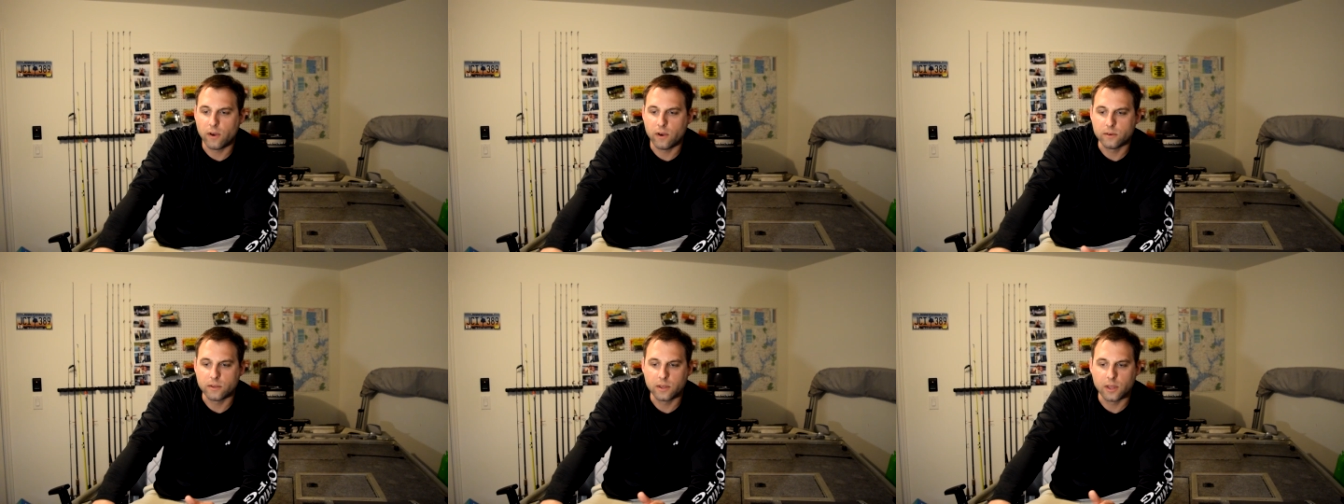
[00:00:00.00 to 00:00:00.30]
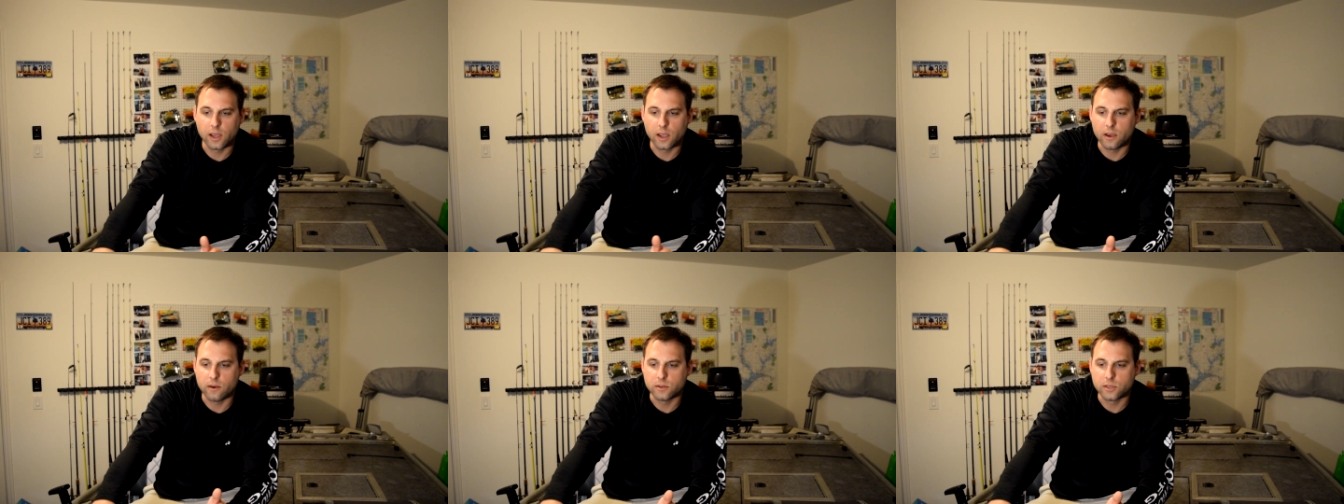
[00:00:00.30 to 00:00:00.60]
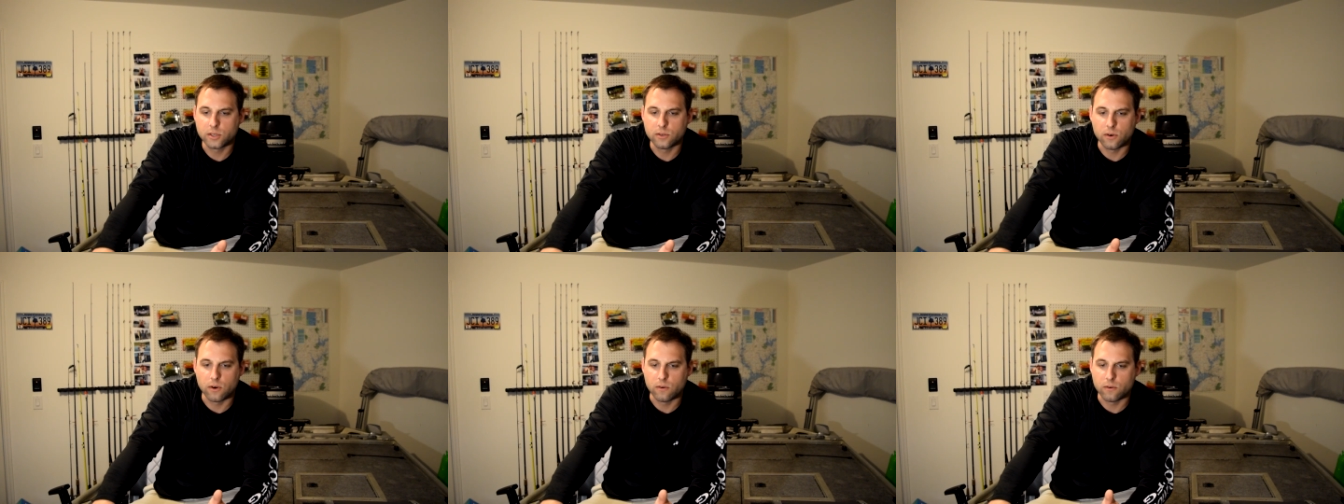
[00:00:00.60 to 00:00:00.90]
I would think I
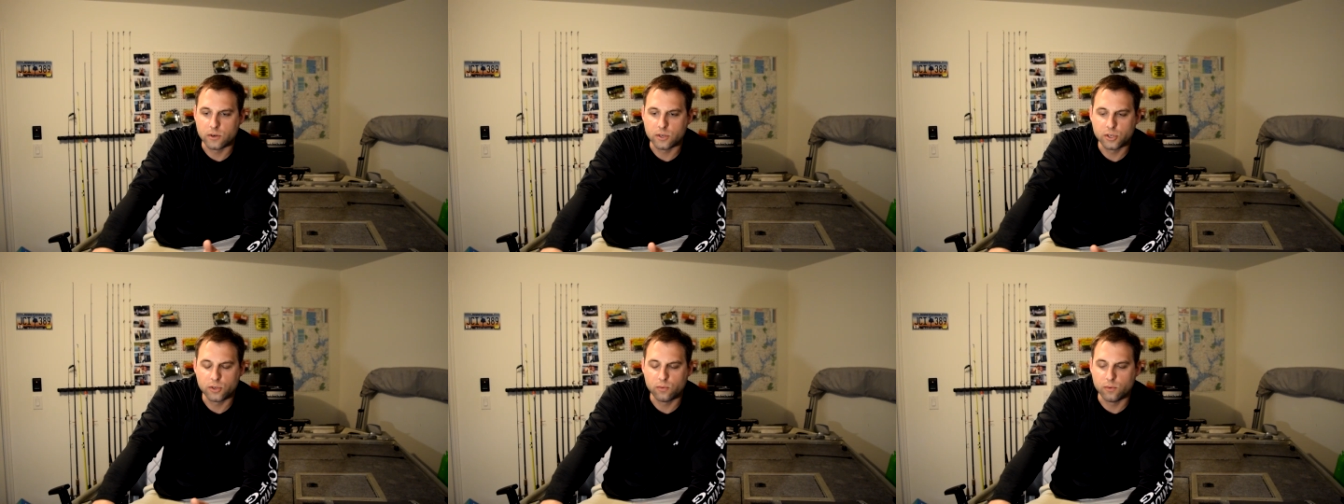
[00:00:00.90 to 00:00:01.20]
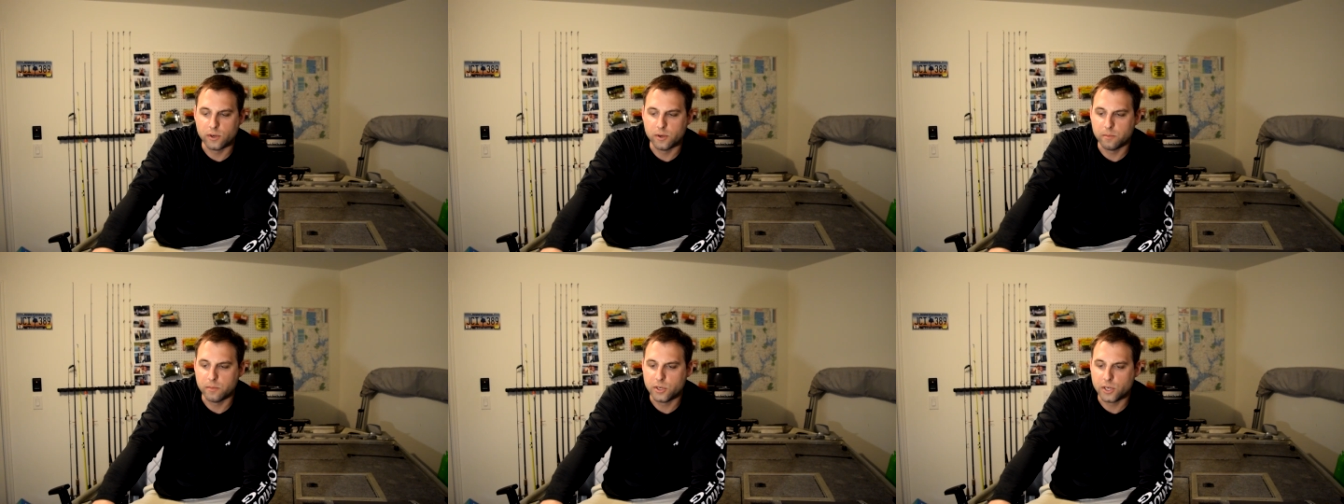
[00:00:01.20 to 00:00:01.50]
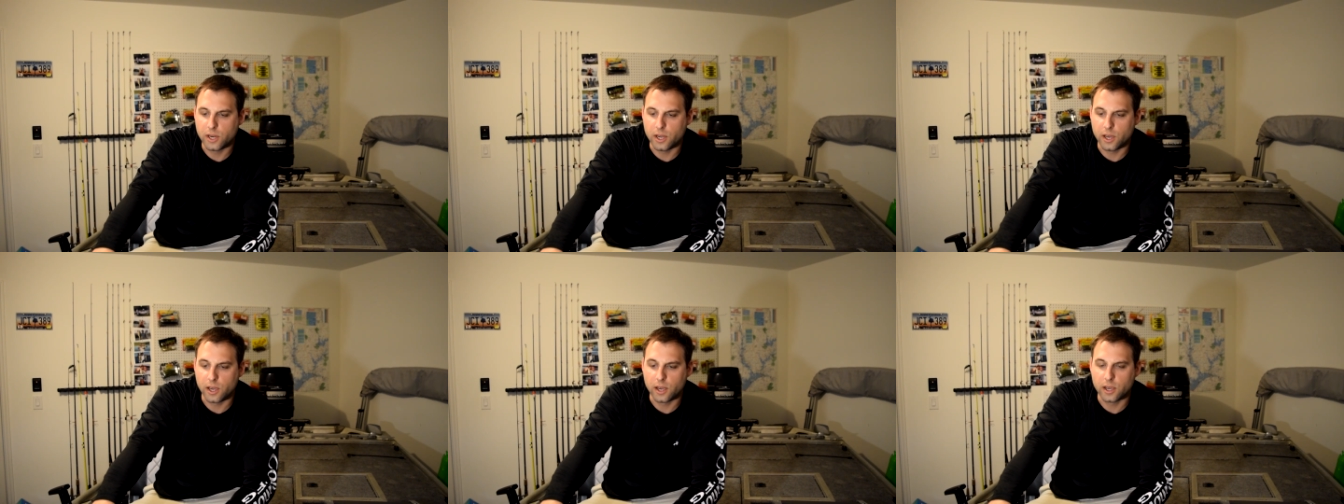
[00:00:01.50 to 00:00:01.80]
was throwing a swim
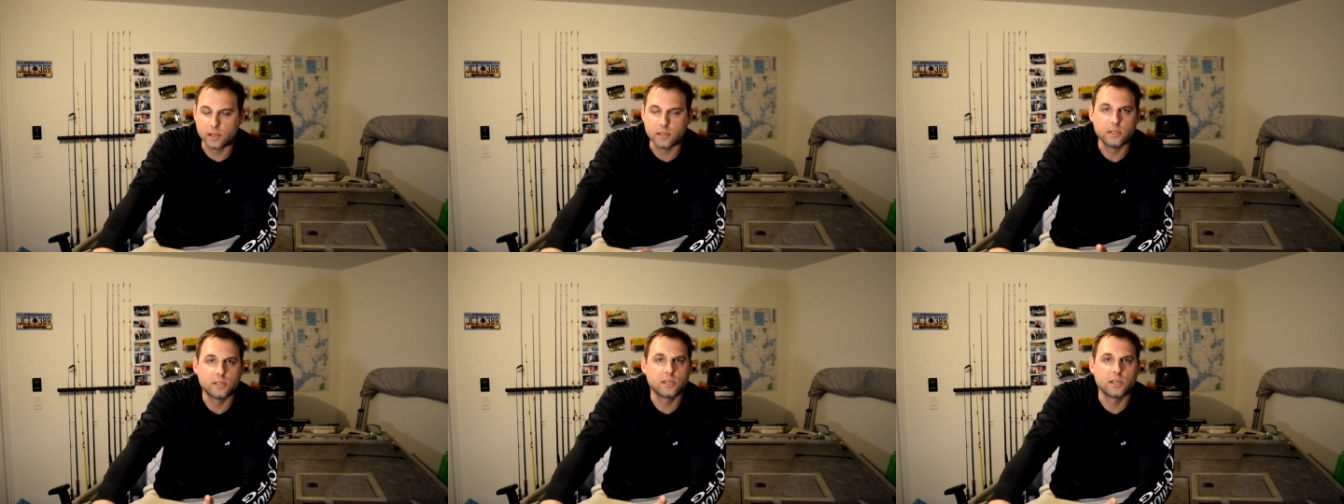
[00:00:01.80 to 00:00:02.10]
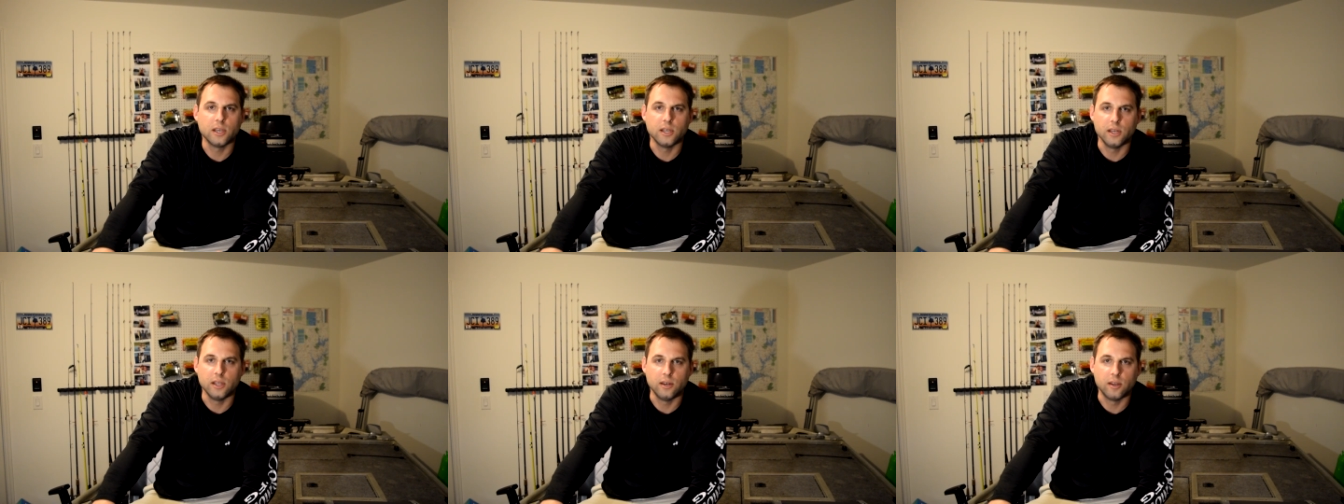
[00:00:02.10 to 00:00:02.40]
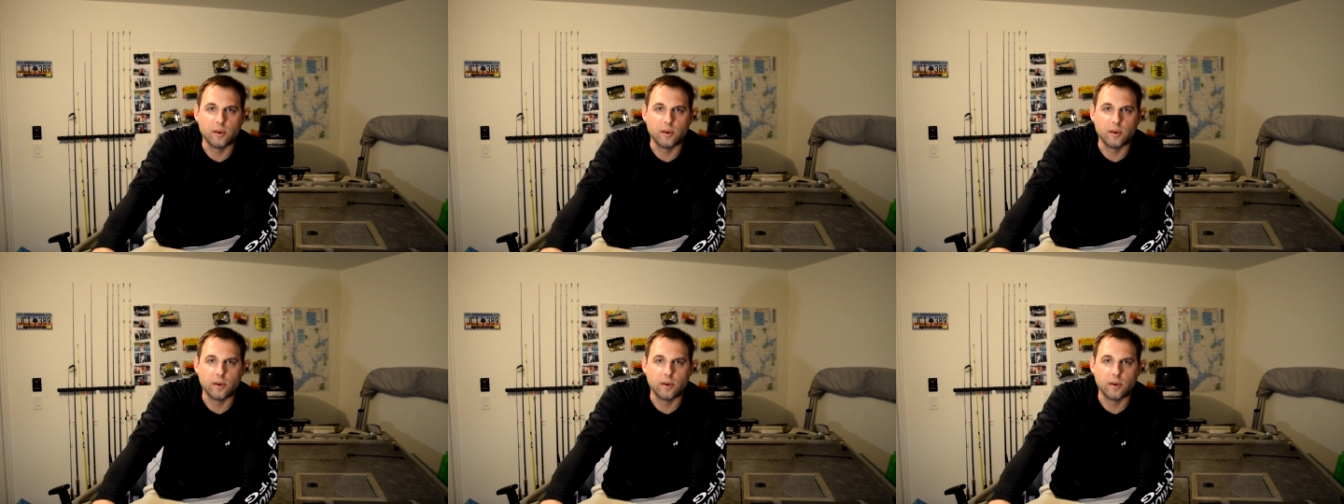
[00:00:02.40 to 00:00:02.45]
jig and skinny